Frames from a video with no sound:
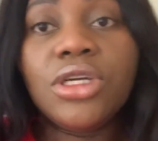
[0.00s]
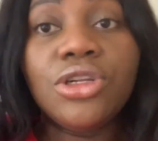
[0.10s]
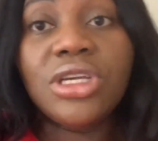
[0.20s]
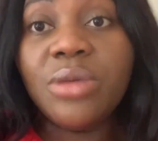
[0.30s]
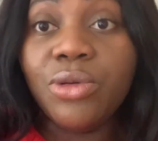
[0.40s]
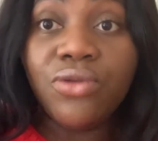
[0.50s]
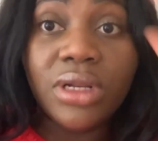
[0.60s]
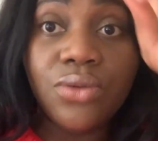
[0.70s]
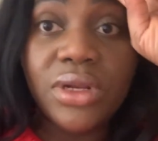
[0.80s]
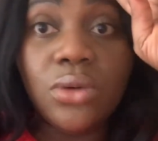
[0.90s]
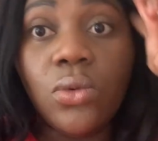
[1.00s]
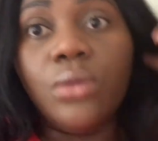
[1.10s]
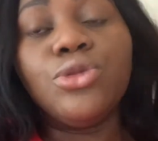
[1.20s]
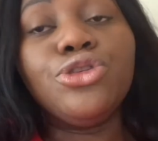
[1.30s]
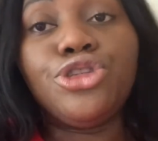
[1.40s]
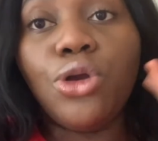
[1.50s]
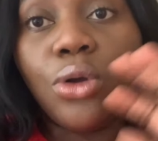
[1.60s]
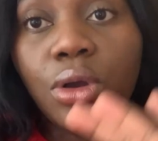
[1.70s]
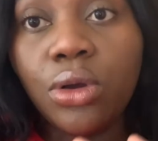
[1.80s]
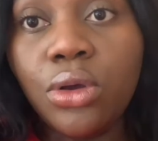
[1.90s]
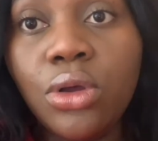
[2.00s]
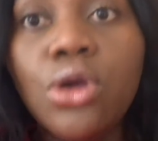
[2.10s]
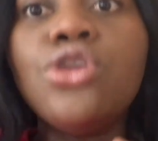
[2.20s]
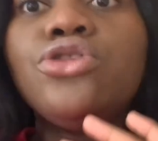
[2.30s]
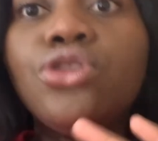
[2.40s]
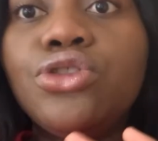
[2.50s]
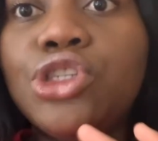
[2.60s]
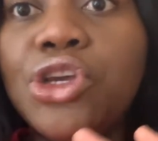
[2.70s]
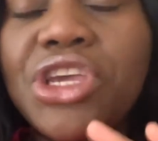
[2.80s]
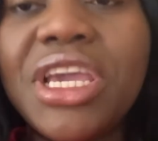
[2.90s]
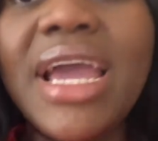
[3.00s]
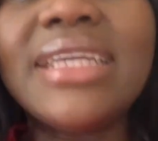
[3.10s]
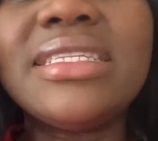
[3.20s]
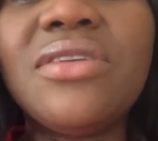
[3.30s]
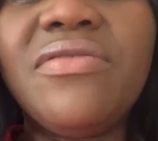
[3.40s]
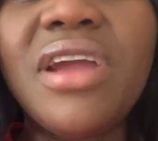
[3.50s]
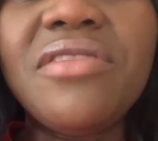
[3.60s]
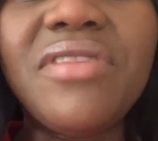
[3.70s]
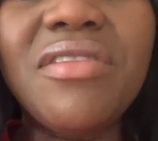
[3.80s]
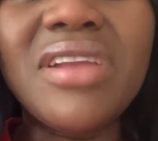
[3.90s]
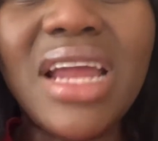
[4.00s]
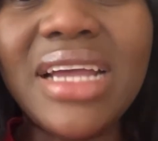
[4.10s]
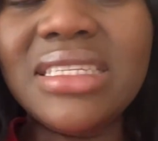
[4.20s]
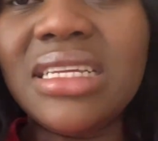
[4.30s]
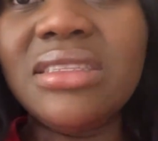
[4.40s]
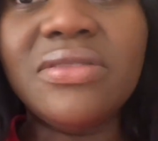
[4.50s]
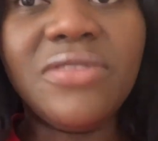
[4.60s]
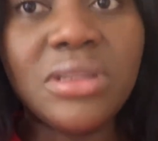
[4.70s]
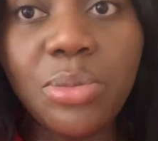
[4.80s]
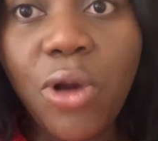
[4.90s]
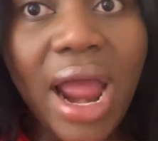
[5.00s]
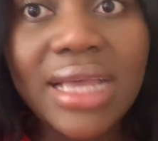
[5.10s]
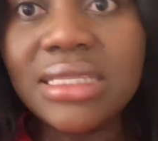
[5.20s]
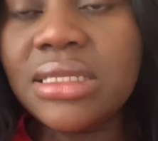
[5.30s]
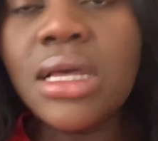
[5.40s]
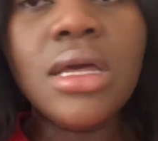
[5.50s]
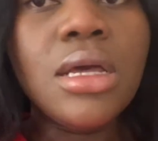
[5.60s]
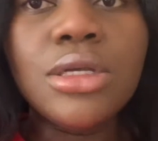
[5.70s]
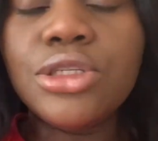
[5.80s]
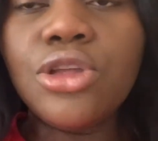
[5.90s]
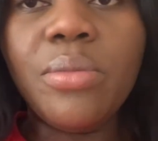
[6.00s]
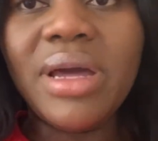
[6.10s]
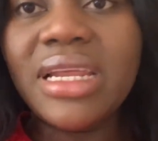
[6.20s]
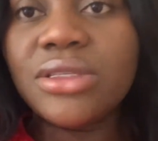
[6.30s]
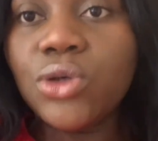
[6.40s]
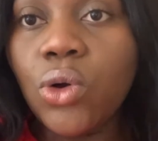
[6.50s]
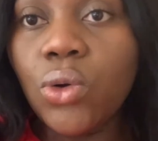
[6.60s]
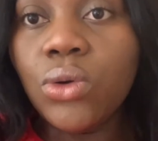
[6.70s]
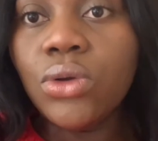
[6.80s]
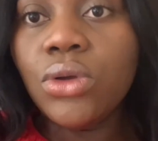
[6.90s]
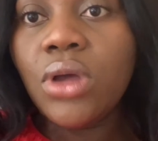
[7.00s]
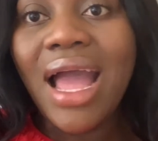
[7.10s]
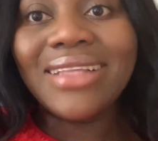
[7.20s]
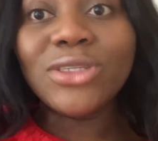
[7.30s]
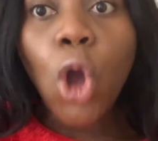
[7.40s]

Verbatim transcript: gonna keep you really, really warm. No joke, no joke, you guys. They're very, very nice, and for the price, it's not bad at all, at